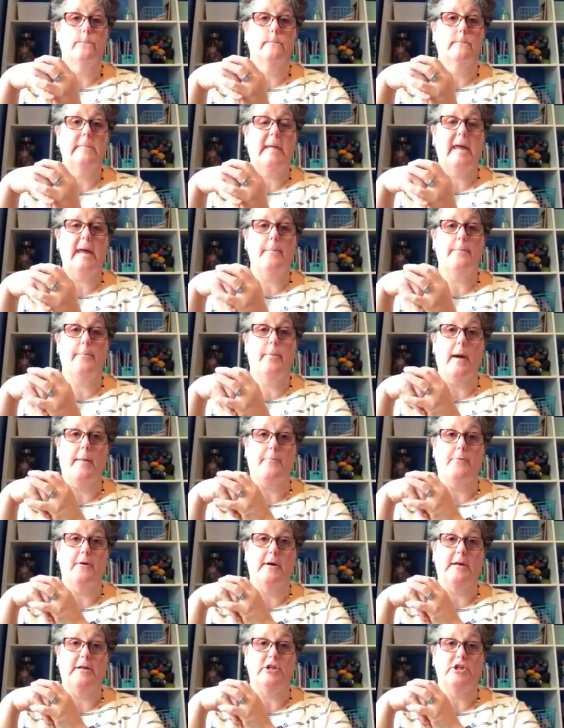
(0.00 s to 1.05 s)
camp
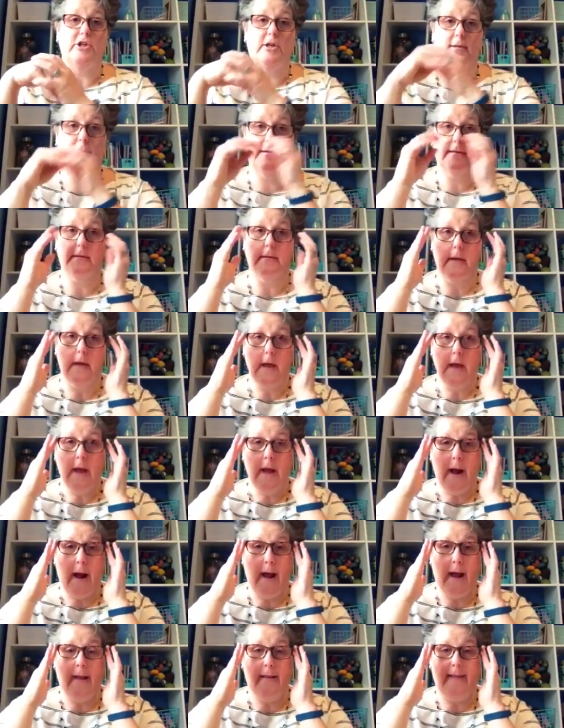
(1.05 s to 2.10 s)
preparations.
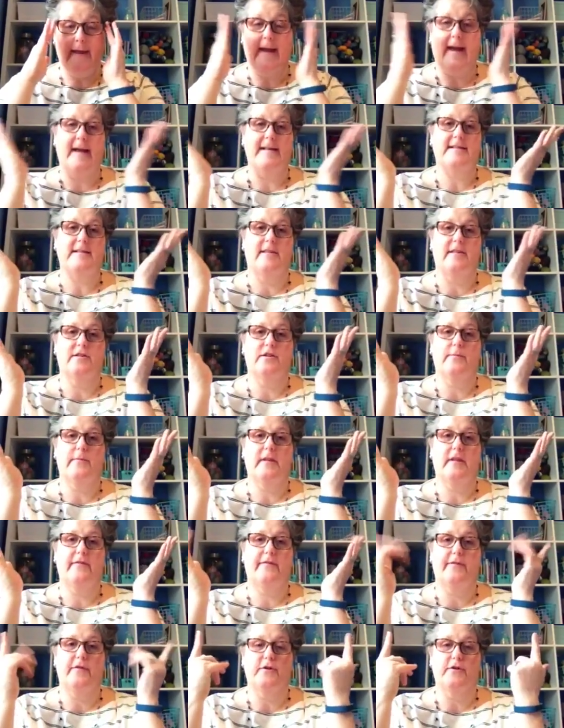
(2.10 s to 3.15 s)
And like I said, this will be
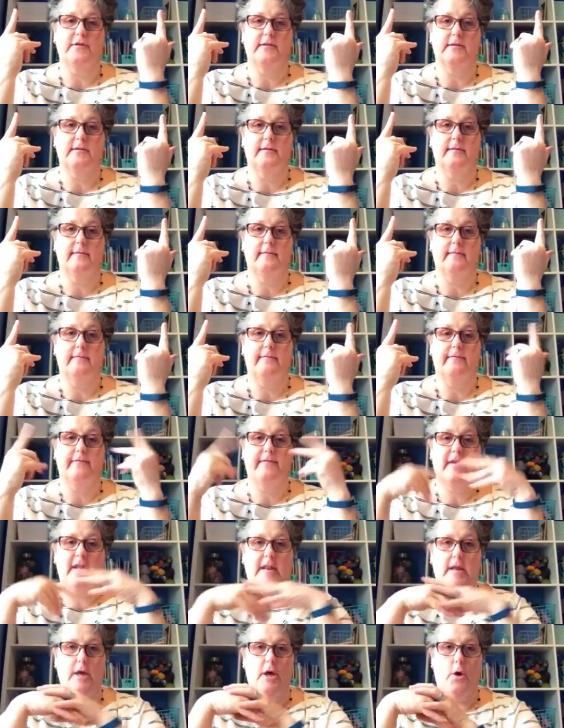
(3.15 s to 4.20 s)
the first
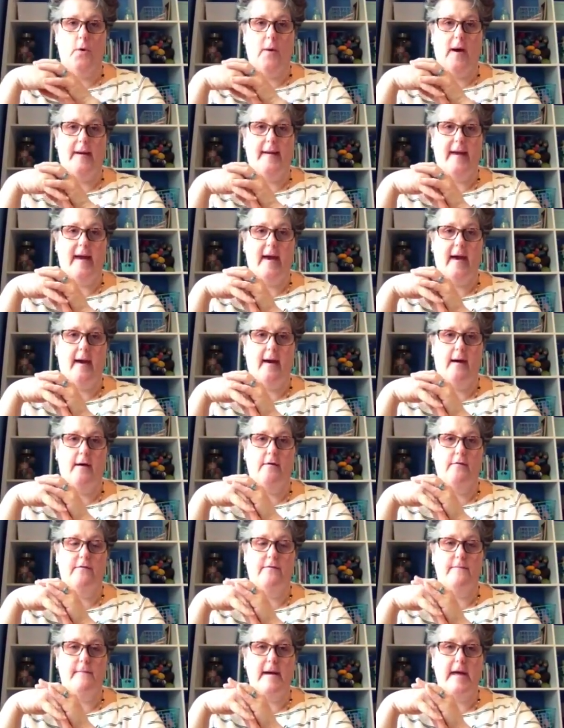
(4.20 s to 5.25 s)
video. I
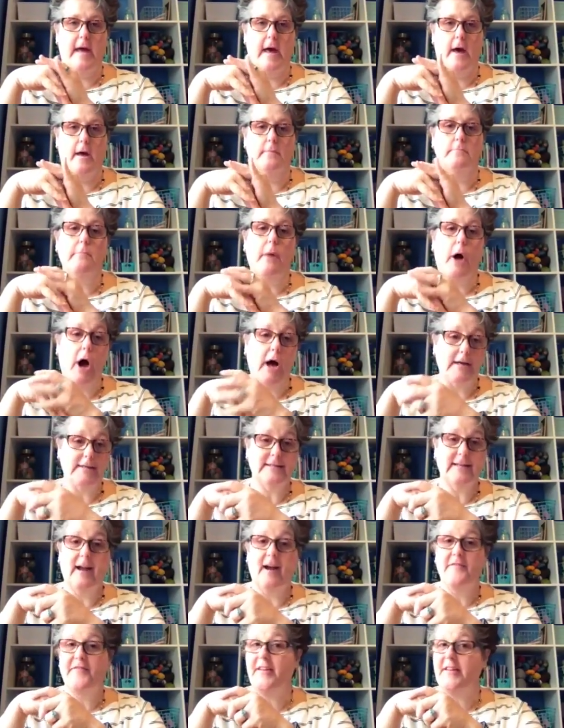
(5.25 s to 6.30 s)
have my
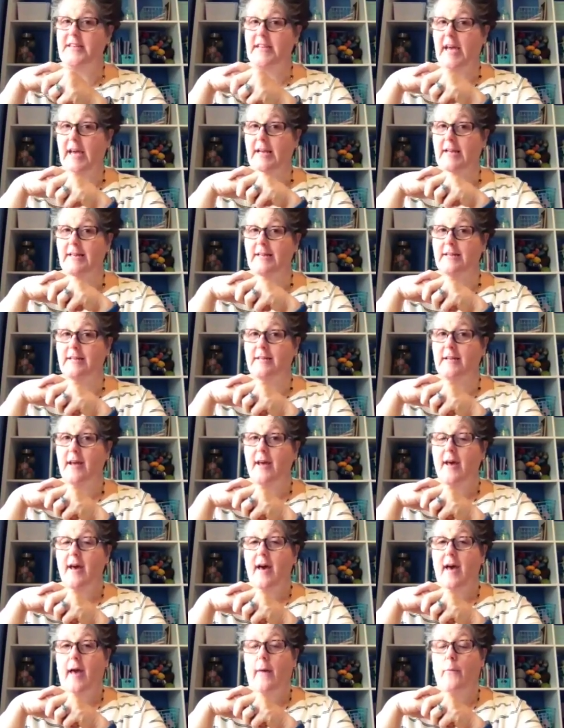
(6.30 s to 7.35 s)
unboxing of the tent,
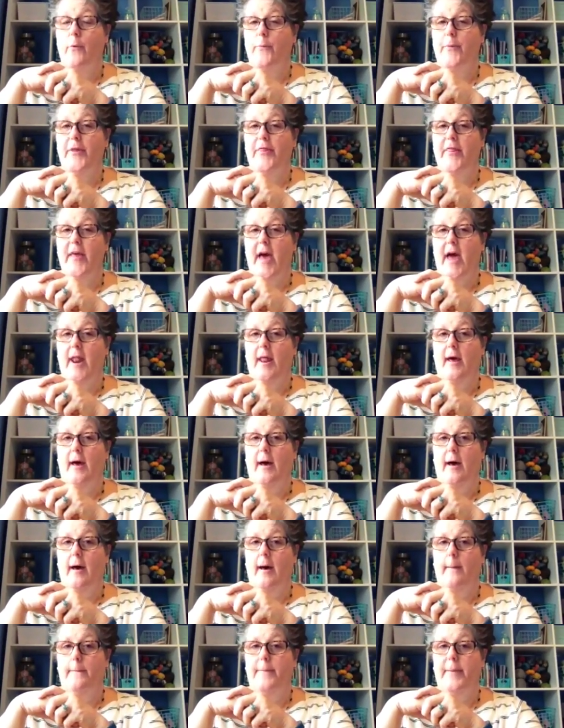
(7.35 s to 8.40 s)
and we'll put that
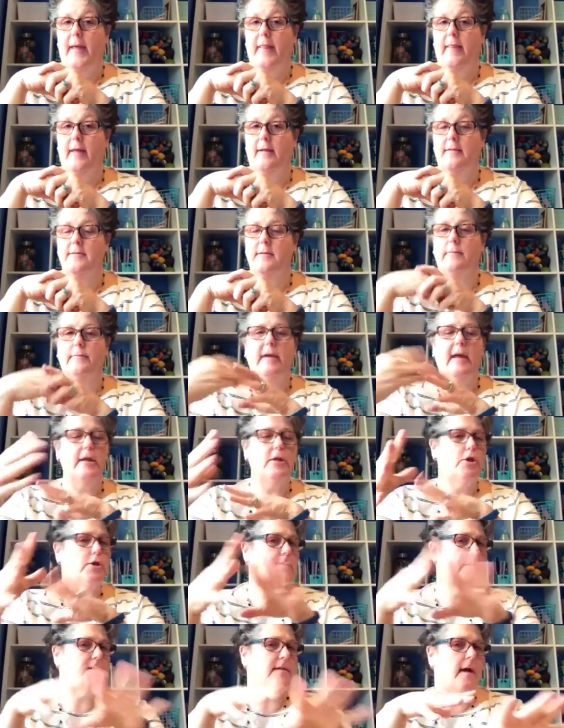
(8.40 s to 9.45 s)
up, and then some
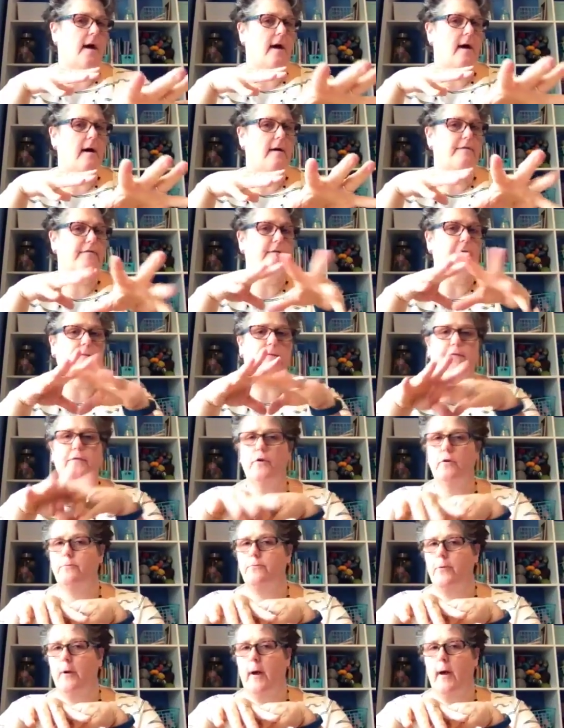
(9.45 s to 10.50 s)
kitchen stuff, some
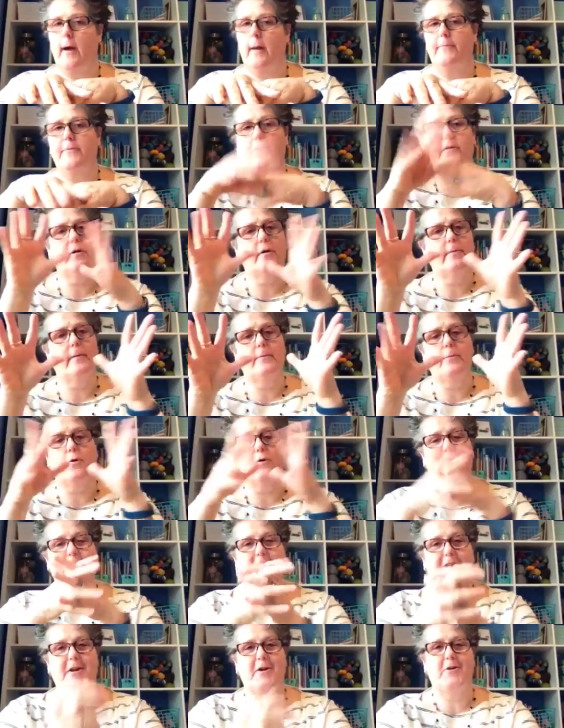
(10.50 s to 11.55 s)
food prep, so there'll be more
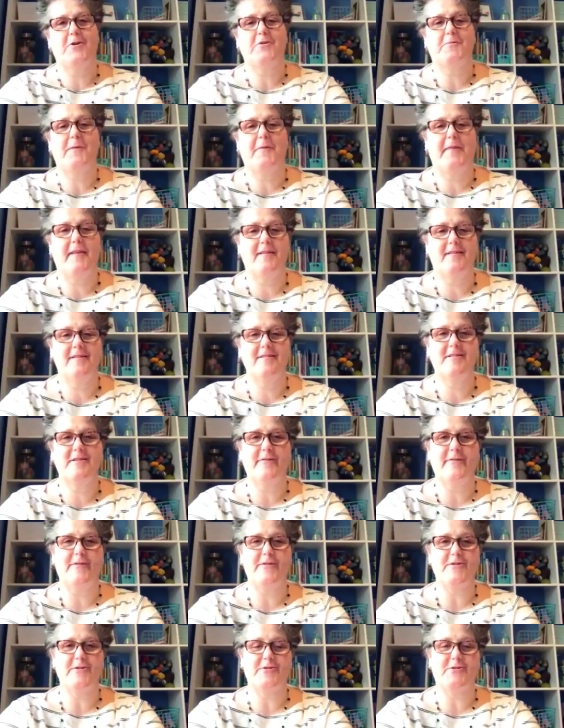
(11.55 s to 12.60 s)
videos. But this is the
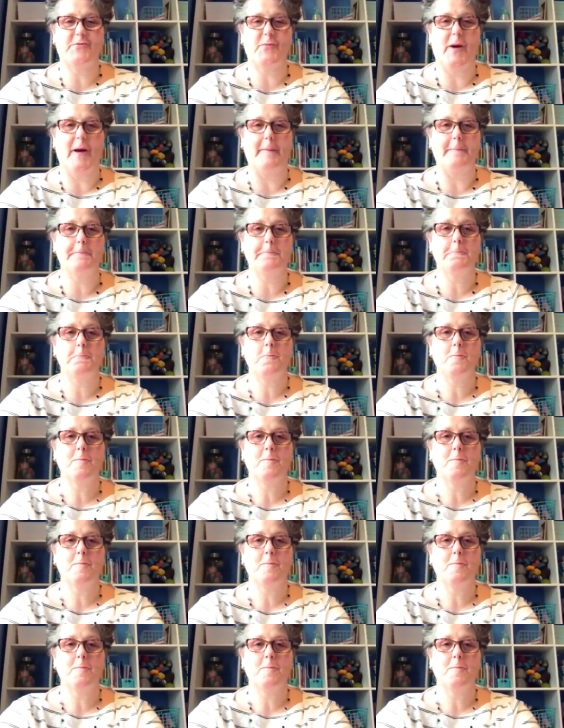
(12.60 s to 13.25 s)
first one.